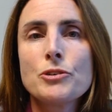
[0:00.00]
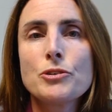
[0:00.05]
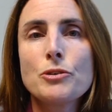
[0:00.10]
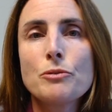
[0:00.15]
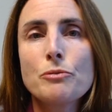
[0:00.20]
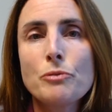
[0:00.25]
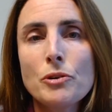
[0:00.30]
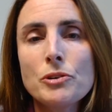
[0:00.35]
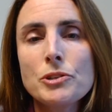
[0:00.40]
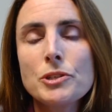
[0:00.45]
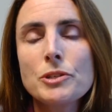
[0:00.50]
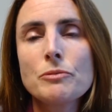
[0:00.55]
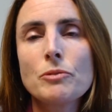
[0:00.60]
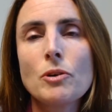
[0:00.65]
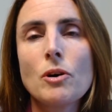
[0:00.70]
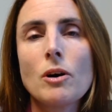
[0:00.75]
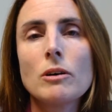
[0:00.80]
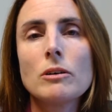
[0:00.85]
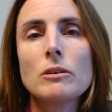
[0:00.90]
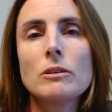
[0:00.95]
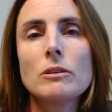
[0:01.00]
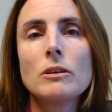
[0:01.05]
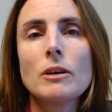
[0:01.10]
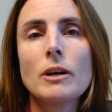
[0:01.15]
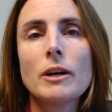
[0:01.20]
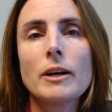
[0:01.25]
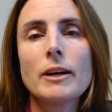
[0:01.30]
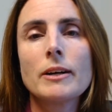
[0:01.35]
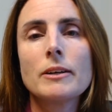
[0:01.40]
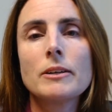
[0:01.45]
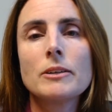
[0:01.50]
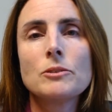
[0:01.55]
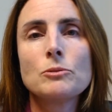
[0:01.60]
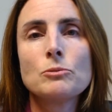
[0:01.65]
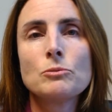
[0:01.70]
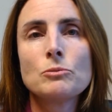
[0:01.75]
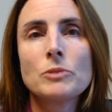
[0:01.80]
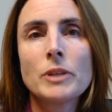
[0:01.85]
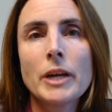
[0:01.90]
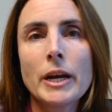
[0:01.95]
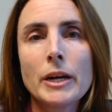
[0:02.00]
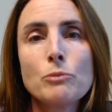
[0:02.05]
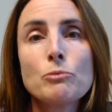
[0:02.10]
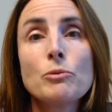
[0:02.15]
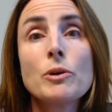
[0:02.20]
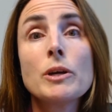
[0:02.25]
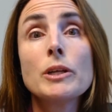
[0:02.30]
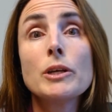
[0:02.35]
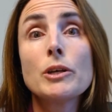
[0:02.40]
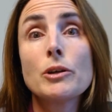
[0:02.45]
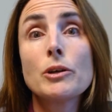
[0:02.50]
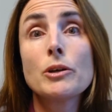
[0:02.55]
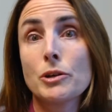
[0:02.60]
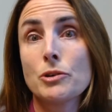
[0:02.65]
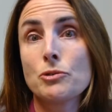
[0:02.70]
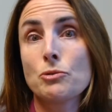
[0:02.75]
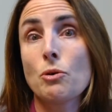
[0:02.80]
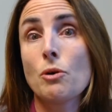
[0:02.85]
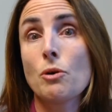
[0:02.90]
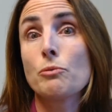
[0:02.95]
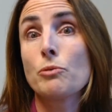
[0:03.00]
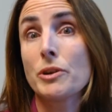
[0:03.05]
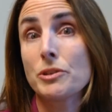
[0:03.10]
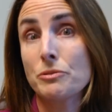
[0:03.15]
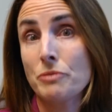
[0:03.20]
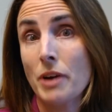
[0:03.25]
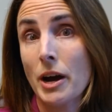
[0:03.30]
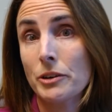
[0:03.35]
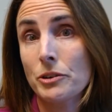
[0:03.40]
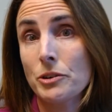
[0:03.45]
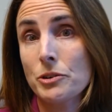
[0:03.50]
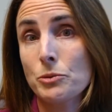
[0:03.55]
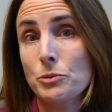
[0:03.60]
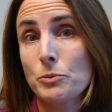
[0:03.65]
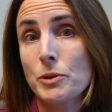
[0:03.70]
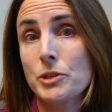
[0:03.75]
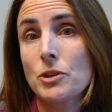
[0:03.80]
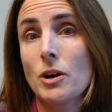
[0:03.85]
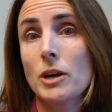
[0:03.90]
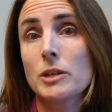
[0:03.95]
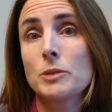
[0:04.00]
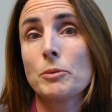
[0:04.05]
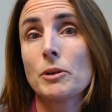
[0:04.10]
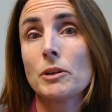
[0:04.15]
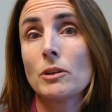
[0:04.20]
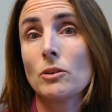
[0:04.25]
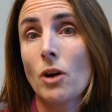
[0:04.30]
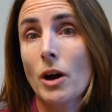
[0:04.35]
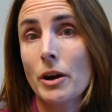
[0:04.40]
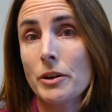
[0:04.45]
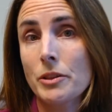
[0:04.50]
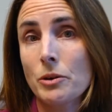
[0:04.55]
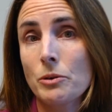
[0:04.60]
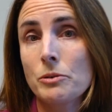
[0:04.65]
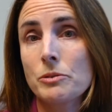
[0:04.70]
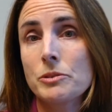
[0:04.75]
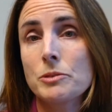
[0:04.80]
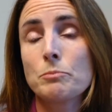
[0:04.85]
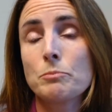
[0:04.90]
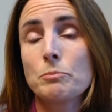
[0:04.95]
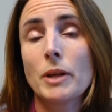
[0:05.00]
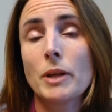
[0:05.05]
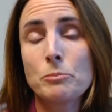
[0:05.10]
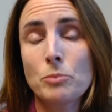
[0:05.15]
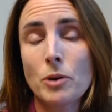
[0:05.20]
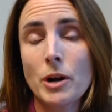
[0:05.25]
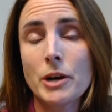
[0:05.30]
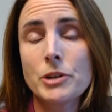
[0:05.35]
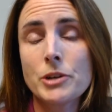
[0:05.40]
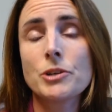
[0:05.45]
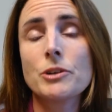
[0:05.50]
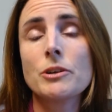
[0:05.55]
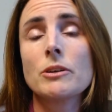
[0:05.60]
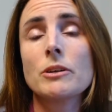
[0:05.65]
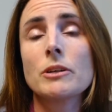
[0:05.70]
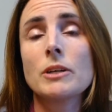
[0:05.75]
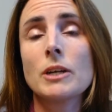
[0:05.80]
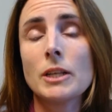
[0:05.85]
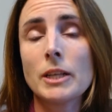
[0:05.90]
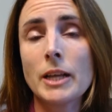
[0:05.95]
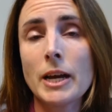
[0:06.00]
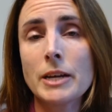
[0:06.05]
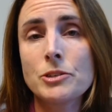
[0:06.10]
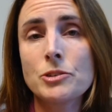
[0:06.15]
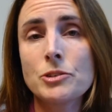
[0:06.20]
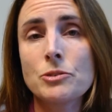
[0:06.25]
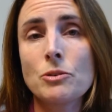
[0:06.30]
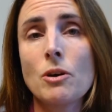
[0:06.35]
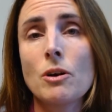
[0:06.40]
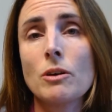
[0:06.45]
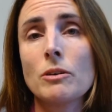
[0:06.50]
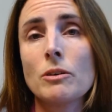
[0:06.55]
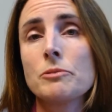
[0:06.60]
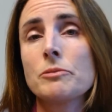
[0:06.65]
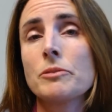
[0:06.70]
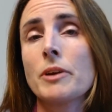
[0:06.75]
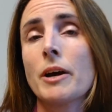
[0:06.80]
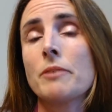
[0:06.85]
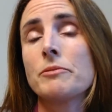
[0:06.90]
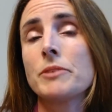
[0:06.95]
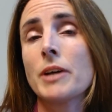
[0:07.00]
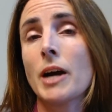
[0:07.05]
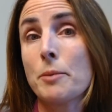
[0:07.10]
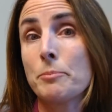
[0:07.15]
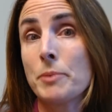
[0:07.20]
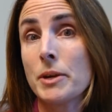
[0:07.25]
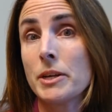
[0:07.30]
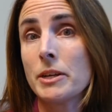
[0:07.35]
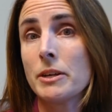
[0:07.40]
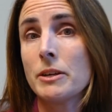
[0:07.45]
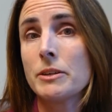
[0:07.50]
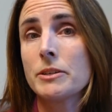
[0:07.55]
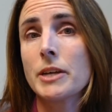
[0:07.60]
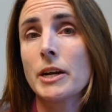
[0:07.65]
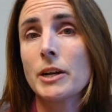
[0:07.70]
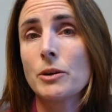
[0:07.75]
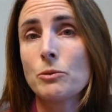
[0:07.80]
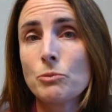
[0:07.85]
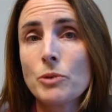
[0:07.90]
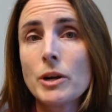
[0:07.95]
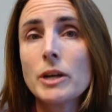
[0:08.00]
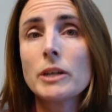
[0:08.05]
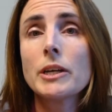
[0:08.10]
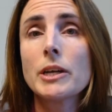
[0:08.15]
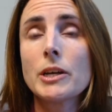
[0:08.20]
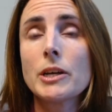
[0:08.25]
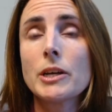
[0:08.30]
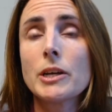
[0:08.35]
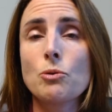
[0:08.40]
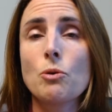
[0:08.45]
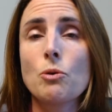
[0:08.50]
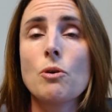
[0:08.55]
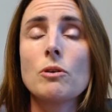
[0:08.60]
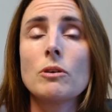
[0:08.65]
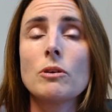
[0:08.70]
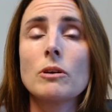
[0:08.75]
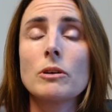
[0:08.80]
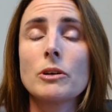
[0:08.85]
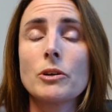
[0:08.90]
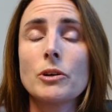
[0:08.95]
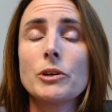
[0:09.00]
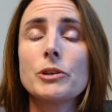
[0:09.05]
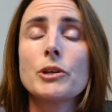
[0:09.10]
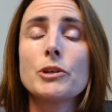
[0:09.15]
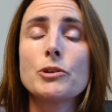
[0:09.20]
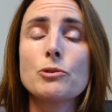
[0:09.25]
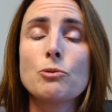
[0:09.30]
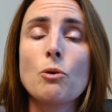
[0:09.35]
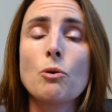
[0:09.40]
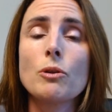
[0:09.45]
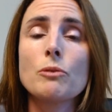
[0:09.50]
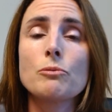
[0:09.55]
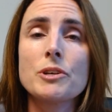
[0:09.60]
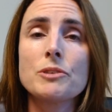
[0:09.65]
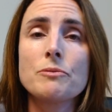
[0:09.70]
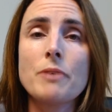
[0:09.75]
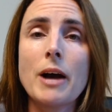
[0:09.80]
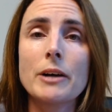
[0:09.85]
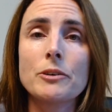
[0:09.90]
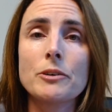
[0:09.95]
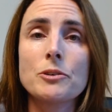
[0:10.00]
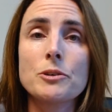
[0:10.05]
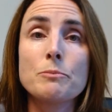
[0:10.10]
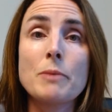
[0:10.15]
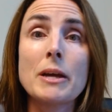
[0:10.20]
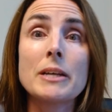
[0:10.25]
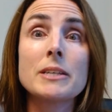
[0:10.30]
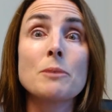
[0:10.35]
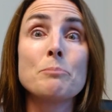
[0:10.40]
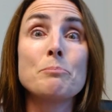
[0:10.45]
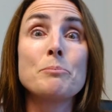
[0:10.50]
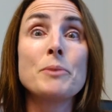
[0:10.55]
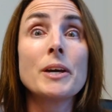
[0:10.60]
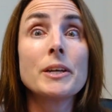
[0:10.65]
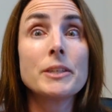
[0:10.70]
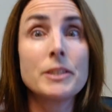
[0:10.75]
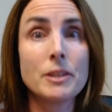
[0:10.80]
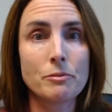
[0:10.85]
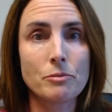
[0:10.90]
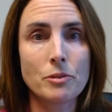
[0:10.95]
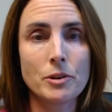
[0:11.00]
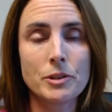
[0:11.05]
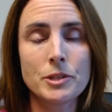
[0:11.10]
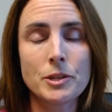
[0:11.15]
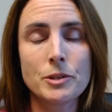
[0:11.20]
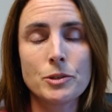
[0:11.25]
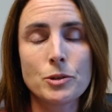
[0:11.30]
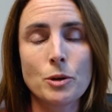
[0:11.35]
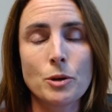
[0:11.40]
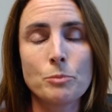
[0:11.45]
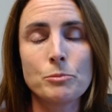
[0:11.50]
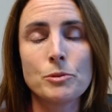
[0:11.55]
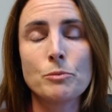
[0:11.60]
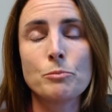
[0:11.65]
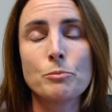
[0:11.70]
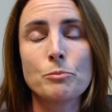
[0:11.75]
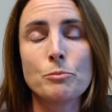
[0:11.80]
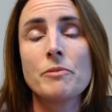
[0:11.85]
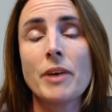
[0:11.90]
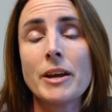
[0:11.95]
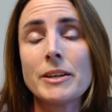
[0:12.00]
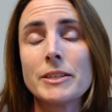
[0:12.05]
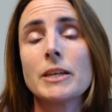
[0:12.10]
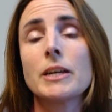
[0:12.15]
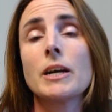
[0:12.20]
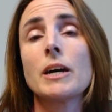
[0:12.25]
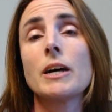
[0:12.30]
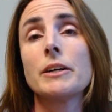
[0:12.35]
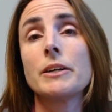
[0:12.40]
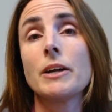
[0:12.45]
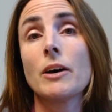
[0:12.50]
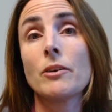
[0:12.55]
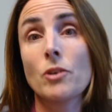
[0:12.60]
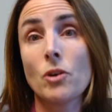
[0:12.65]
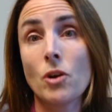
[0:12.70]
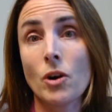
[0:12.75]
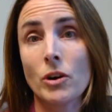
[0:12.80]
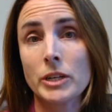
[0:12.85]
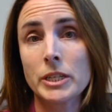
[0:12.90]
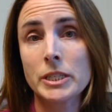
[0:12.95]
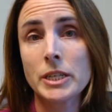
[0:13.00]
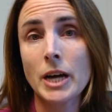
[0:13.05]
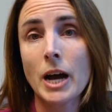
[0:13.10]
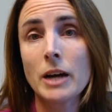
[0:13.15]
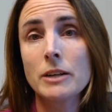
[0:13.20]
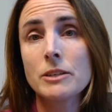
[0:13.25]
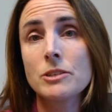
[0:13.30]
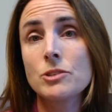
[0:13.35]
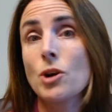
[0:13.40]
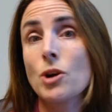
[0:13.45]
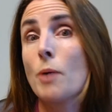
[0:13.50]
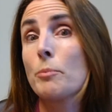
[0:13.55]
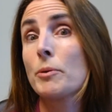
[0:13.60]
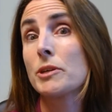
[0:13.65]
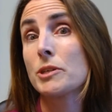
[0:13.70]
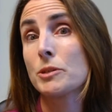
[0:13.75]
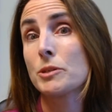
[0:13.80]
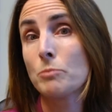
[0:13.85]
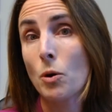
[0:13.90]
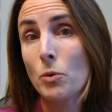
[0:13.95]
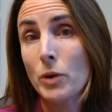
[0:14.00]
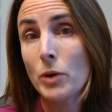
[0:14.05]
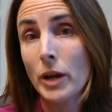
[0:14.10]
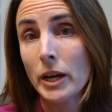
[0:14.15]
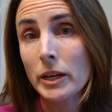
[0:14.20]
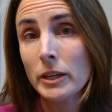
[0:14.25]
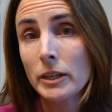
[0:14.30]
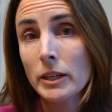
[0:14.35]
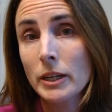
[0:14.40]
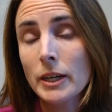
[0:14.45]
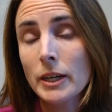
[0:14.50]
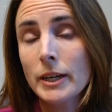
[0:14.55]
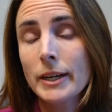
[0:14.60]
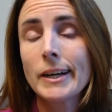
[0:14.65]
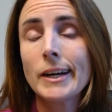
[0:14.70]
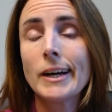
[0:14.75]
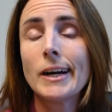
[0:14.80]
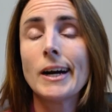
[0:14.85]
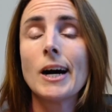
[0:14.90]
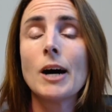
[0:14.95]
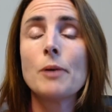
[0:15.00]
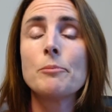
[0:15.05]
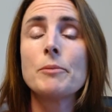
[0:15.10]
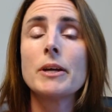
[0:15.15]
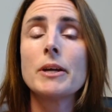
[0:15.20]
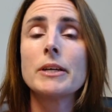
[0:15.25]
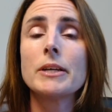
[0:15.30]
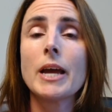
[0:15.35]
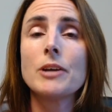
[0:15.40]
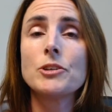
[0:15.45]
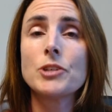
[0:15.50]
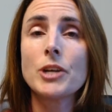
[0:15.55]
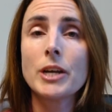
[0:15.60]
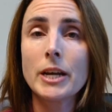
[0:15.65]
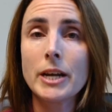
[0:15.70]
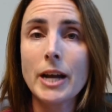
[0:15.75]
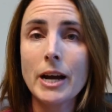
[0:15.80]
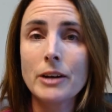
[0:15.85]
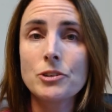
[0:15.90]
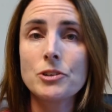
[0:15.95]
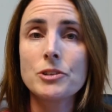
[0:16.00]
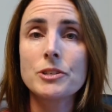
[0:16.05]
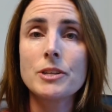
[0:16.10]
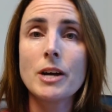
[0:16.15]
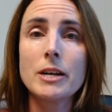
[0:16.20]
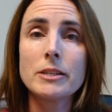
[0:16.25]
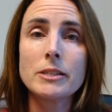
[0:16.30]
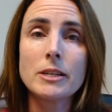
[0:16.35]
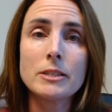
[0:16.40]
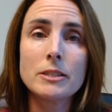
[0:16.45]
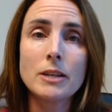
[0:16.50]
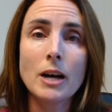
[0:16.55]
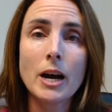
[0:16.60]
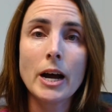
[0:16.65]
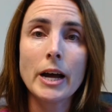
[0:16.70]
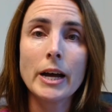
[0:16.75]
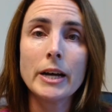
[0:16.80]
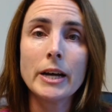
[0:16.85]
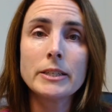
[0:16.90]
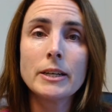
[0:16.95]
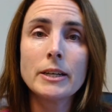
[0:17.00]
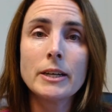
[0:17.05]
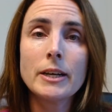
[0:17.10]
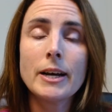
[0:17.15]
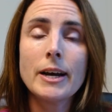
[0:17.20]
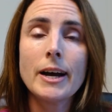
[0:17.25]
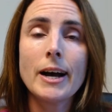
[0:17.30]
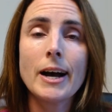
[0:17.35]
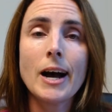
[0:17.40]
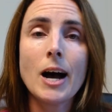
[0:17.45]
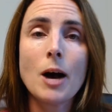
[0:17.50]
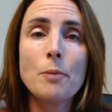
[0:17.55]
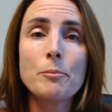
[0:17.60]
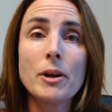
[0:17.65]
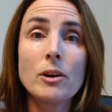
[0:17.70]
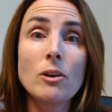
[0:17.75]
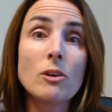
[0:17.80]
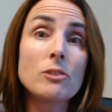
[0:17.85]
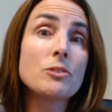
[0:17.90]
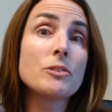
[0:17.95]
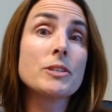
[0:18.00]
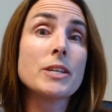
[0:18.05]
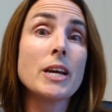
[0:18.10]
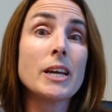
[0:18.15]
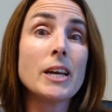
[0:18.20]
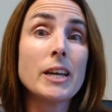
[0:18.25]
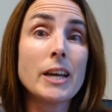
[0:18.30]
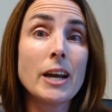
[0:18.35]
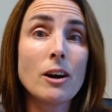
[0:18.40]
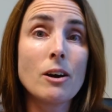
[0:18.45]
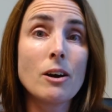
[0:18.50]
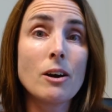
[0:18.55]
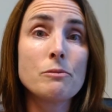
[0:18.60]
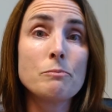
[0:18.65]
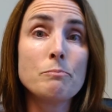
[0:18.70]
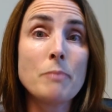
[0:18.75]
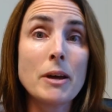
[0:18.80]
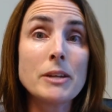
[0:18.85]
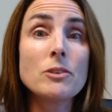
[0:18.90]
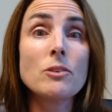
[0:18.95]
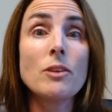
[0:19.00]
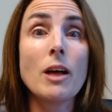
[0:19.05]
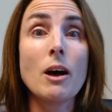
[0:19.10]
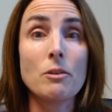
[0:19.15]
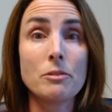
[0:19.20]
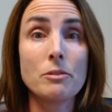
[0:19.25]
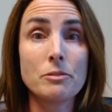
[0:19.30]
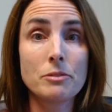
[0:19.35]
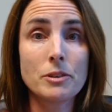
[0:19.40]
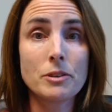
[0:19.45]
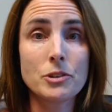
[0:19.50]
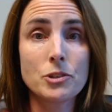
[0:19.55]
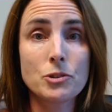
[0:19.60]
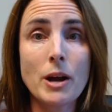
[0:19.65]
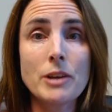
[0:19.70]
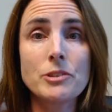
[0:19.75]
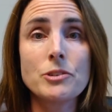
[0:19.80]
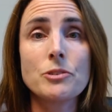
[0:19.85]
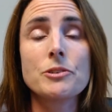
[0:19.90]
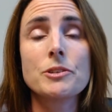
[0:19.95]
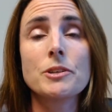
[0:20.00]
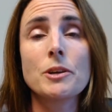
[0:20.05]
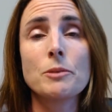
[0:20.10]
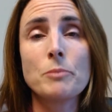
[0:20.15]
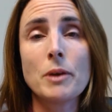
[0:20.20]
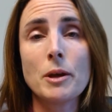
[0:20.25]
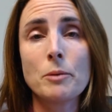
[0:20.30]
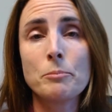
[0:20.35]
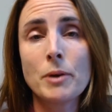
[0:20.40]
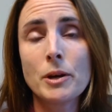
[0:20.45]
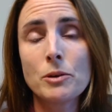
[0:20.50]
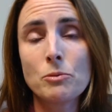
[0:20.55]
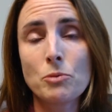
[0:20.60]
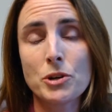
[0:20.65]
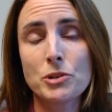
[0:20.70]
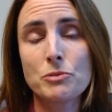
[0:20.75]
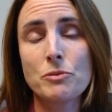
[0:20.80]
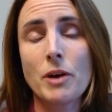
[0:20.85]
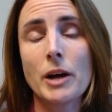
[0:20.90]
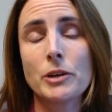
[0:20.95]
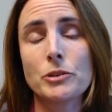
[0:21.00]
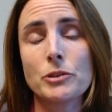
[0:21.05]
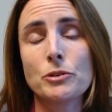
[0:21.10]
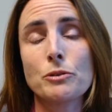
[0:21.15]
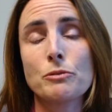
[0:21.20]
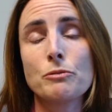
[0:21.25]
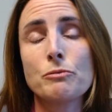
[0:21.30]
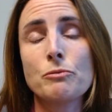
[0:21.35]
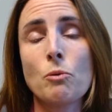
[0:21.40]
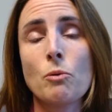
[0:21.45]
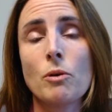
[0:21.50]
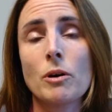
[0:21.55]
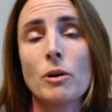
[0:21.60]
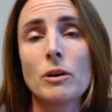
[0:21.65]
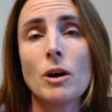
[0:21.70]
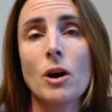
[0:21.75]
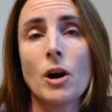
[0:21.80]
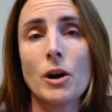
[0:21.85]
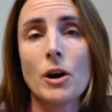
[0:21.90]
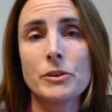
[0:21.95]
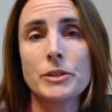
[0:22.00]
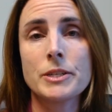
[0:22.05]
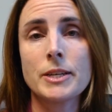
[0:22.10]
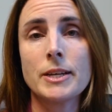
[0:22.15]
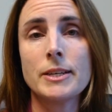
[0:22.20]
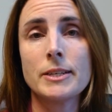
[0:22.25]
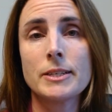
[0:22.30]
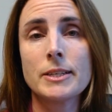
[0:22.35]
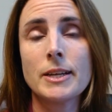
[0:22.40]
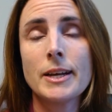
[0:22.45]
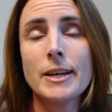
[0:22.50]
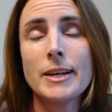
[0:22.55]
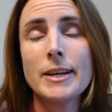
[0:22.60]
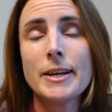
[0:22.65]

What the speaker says: First of all, getting really good control of risk factors. We talked about a lot of those: blood pressure, cholesterol. If you have diabetes, getting really good control of risk factors makes a big difference in terms of preventing another heart attack. Stopping smoking, engaging in exercise and diet, and also taking care of mental health, because stressors can be a big risk factor for heart disease.